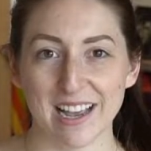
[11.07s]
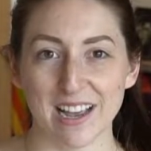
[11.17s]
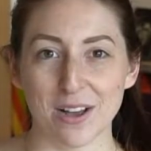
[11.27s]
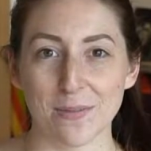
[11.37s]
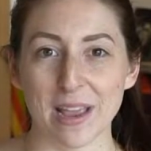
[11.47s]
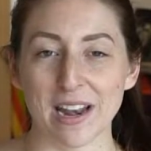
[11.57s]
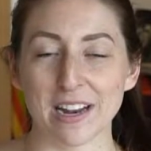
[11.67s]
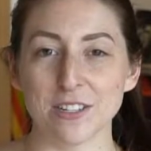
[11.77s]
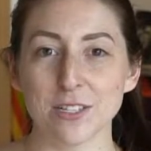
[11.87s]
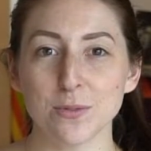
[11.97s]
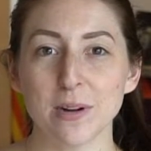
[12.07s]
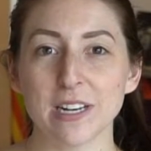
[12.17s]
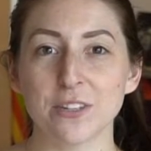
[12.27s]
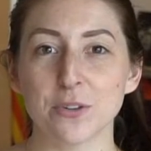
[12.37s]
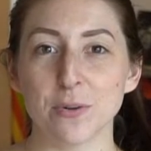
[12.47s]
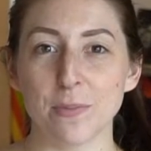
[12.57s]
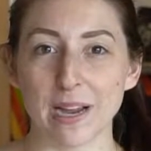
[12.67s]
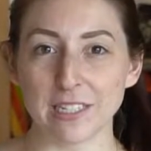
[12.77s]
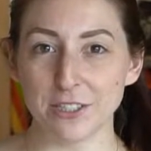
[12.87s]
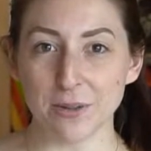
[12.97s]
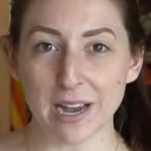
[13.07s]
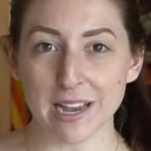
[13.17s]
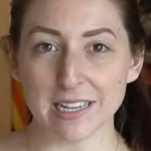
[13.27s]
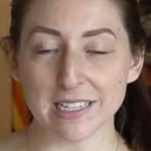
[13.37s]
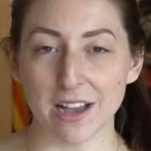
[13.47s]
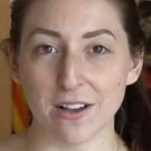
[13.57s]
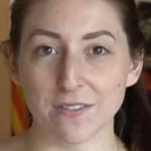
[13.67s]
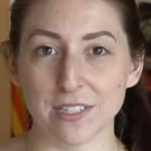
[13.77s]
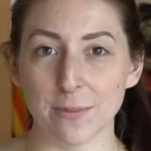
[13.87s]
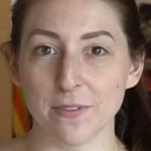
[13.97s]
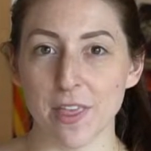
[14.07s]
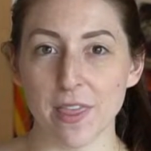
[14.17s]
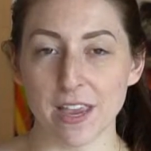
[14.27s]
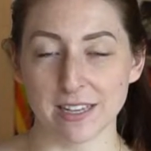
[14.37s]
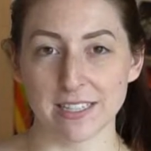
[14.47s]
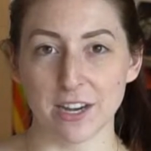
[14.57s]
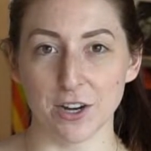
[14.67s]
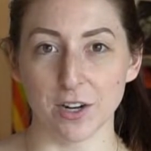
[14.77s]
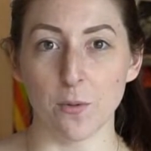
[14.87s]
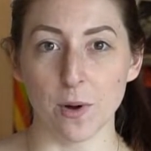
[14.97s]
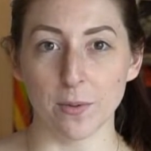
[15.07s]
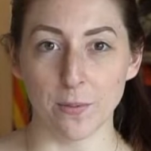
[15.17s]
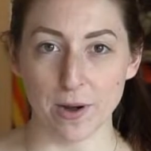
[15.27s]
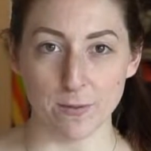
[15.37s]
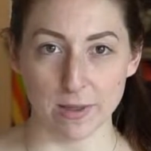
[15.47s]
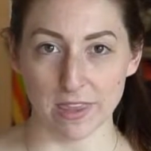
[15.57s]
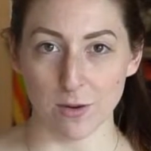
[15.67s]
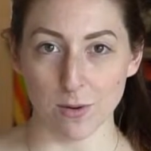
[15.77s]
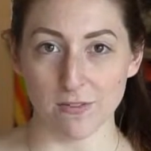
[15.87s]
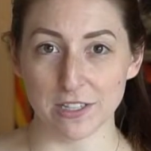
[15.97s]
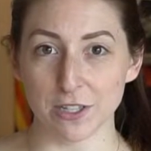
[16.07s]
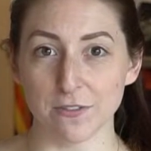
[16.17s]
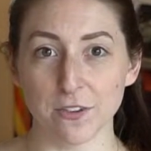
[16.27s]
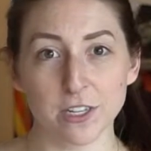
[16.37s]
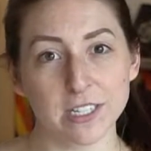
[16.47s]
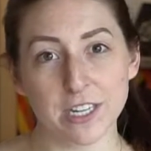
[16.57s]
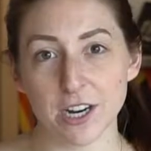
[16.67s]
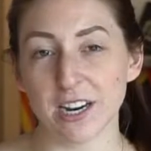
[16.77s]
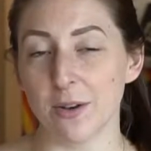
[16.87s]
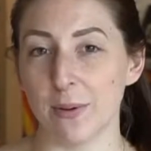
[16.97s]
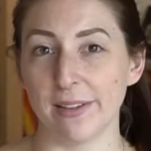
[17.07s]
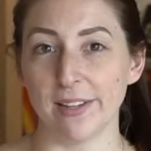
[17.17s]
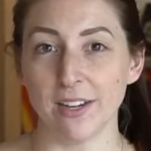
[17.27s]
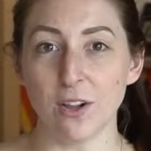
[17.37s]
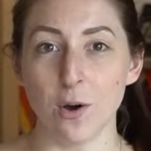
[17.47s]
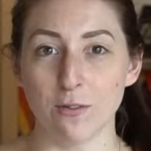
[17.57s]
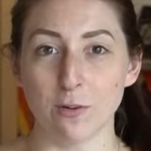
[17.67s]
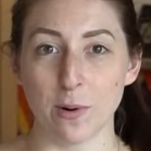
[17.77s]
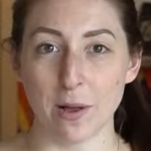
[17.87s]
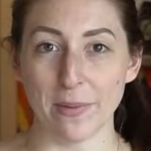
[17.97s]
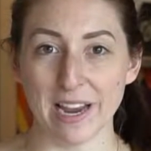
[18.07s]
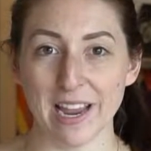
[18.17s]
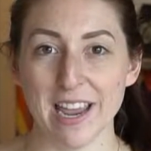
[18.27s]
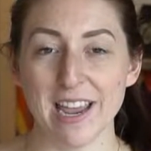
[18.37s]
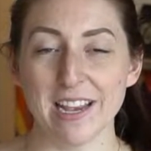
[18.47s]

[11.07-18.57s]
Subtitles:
And I just wanted to remind you guys of some of the things that you're going to want to bring with you. If it's your first year, it can be a little overwhelming.